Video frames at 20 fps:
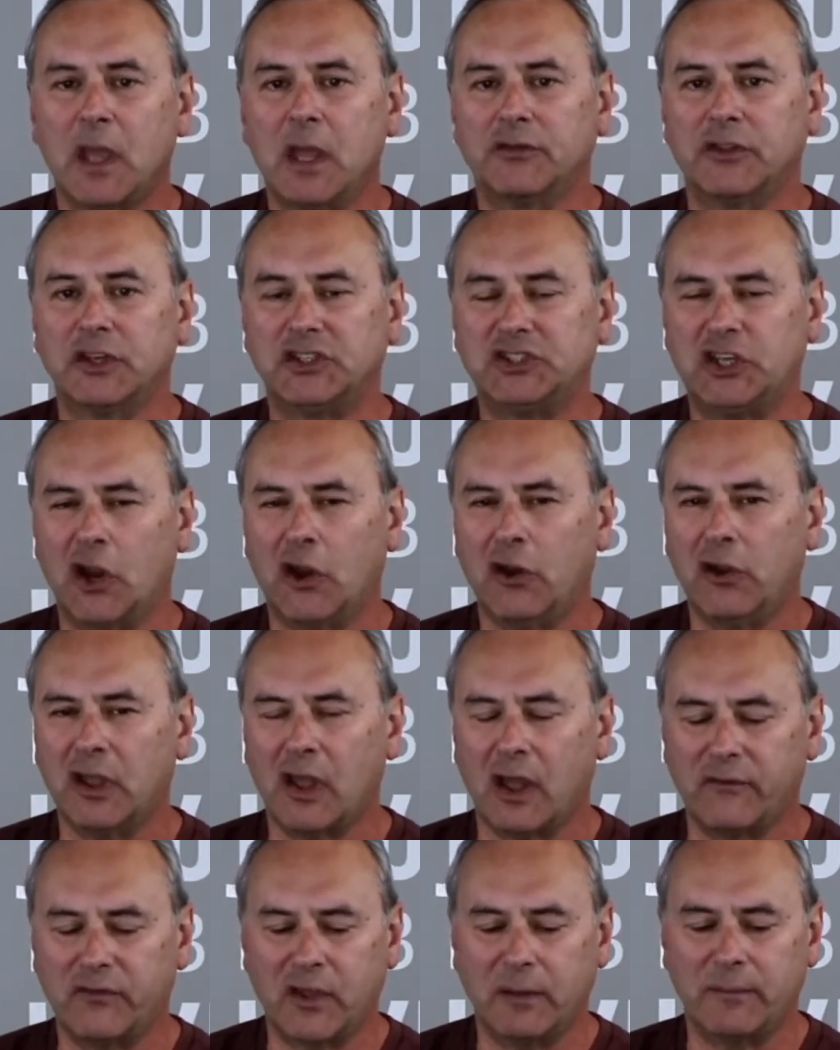the sharing
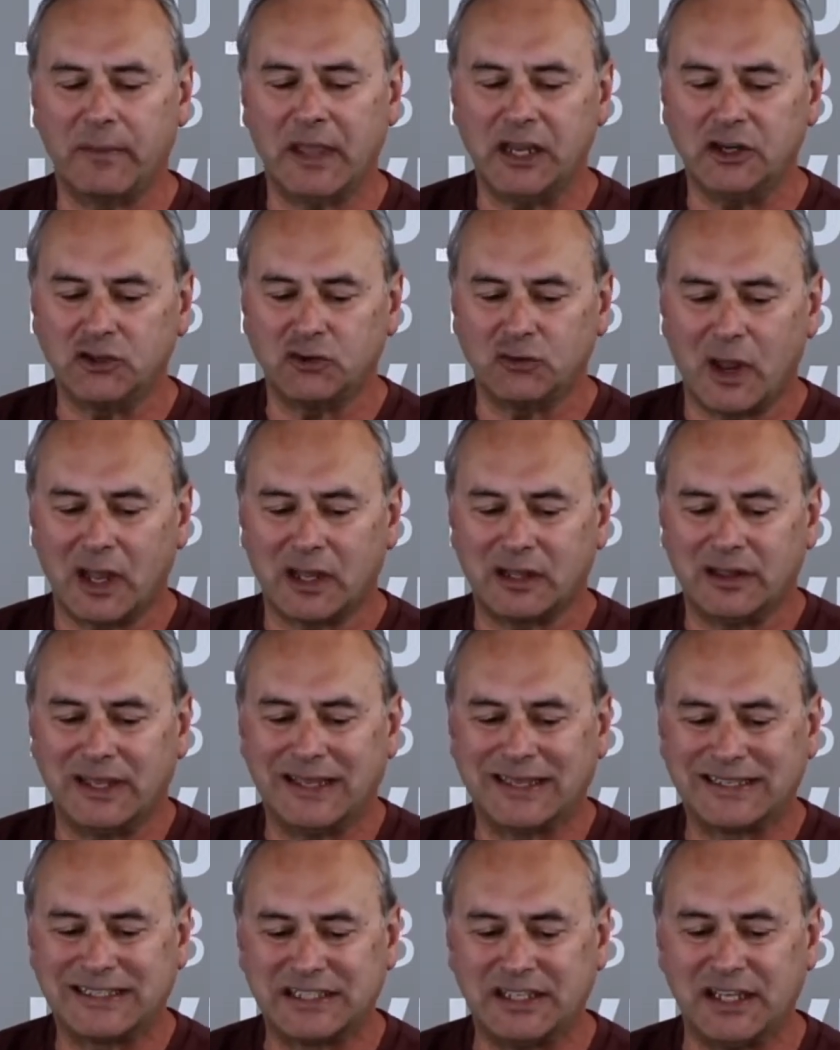of them indirectly
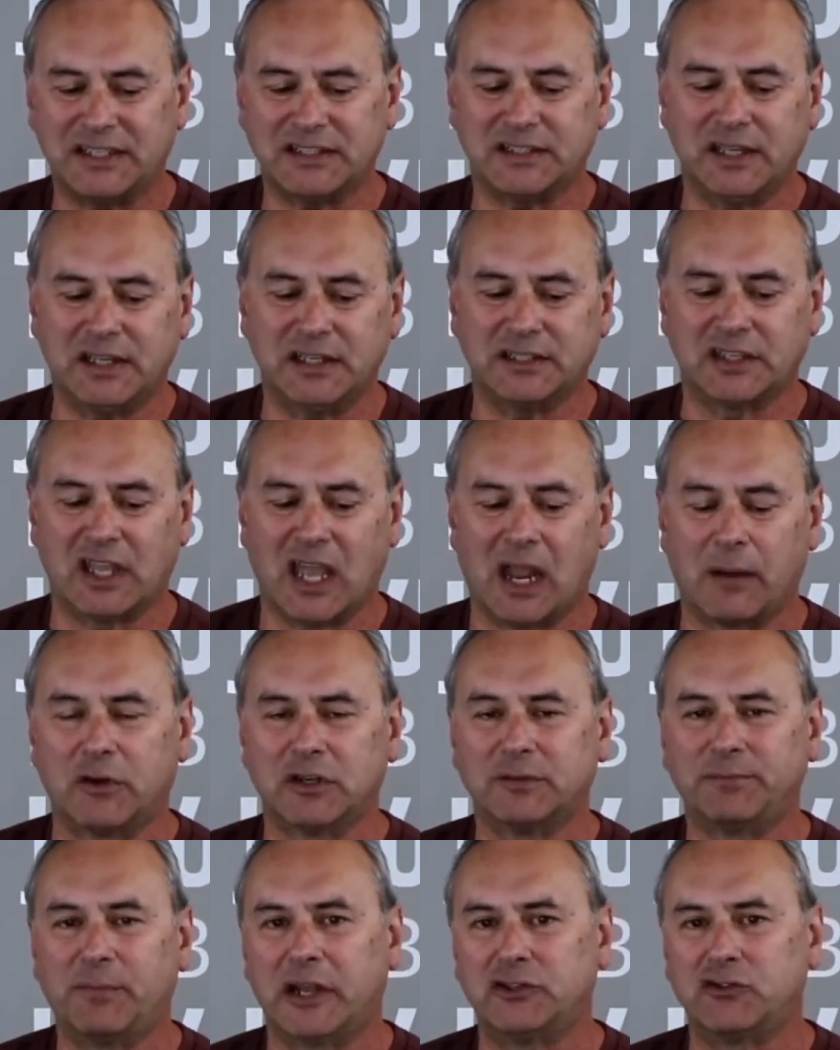assists these
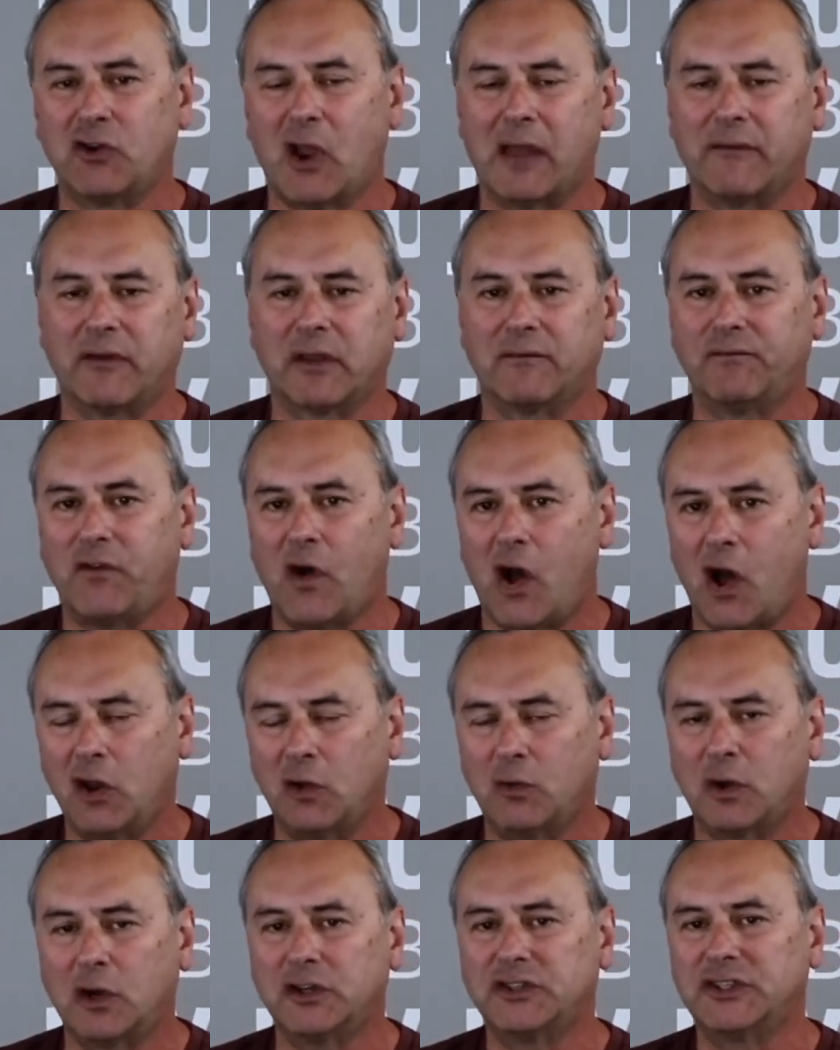scammers by driving
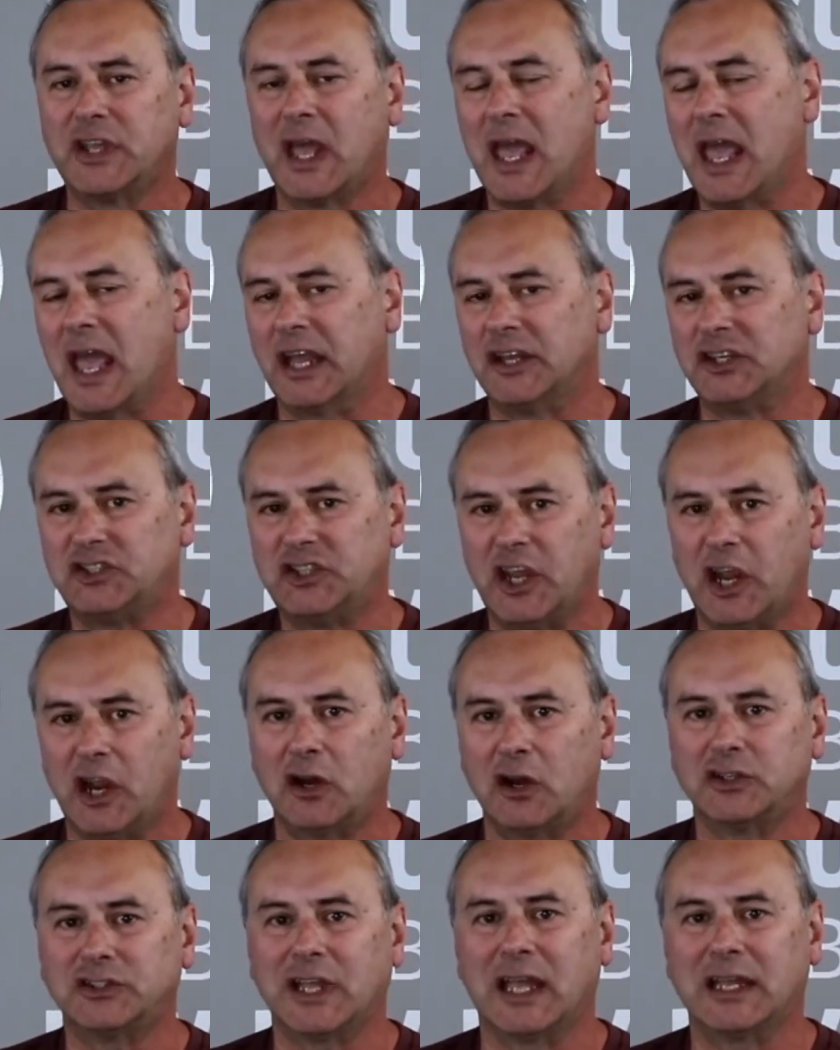followers and
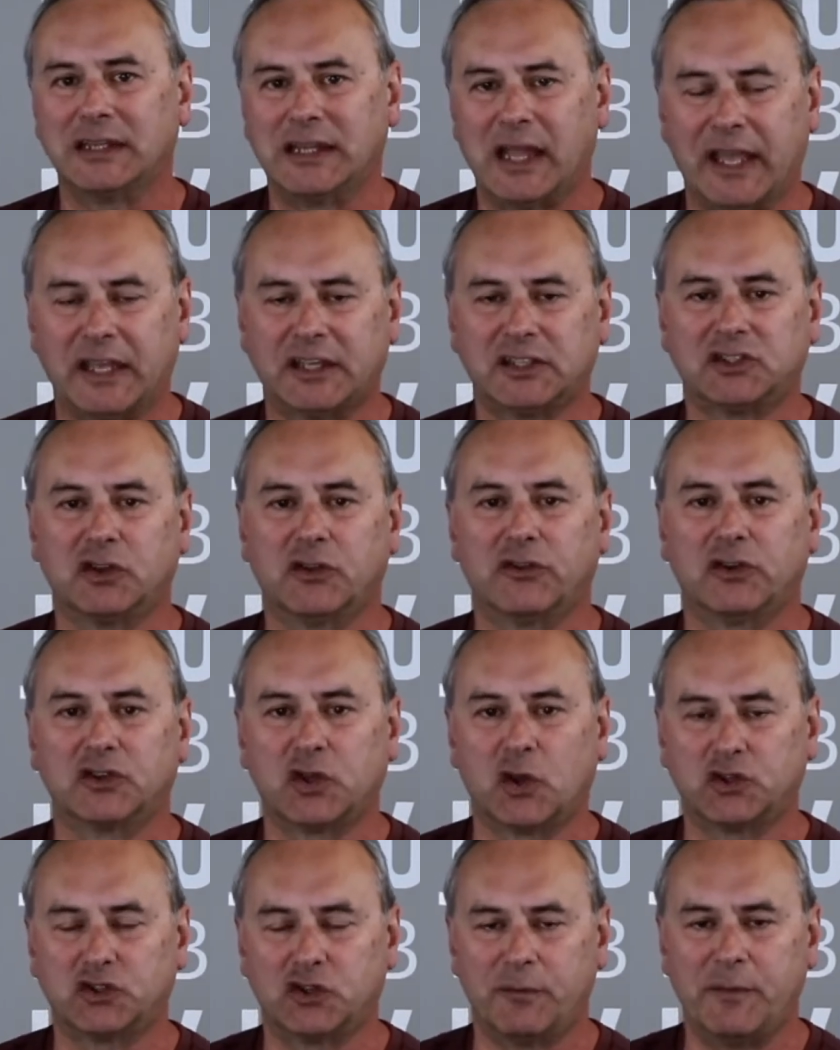shares and likes to their
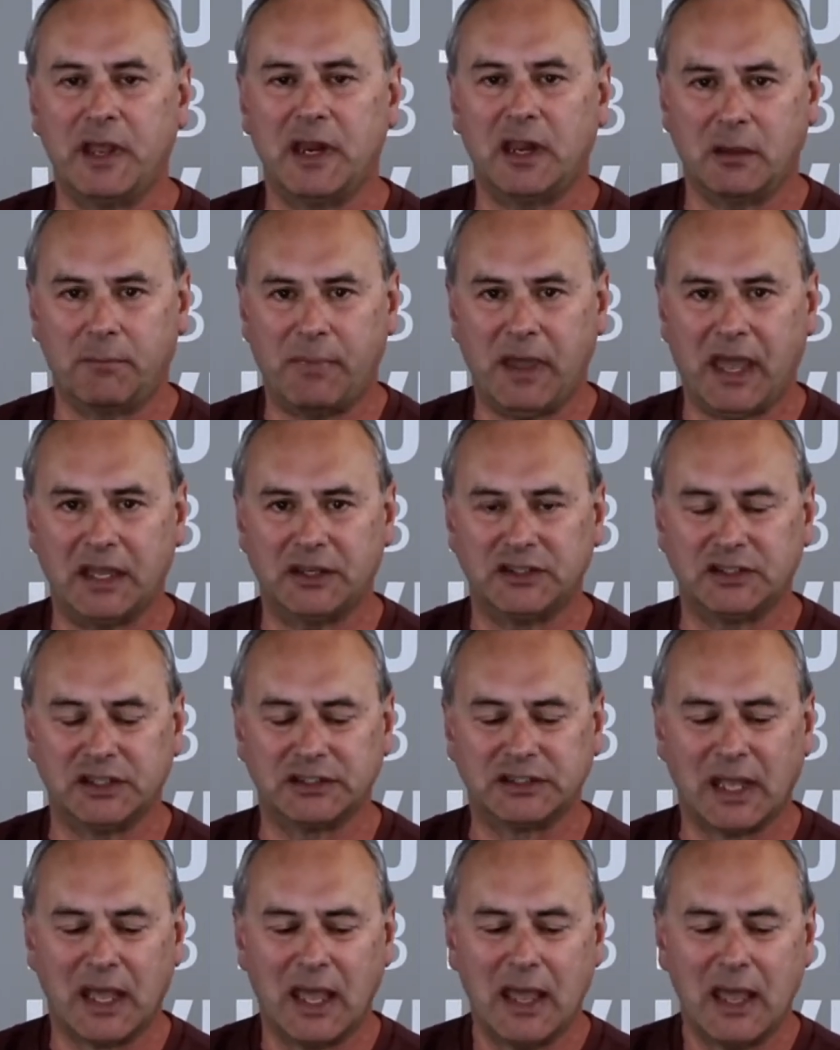social media pages.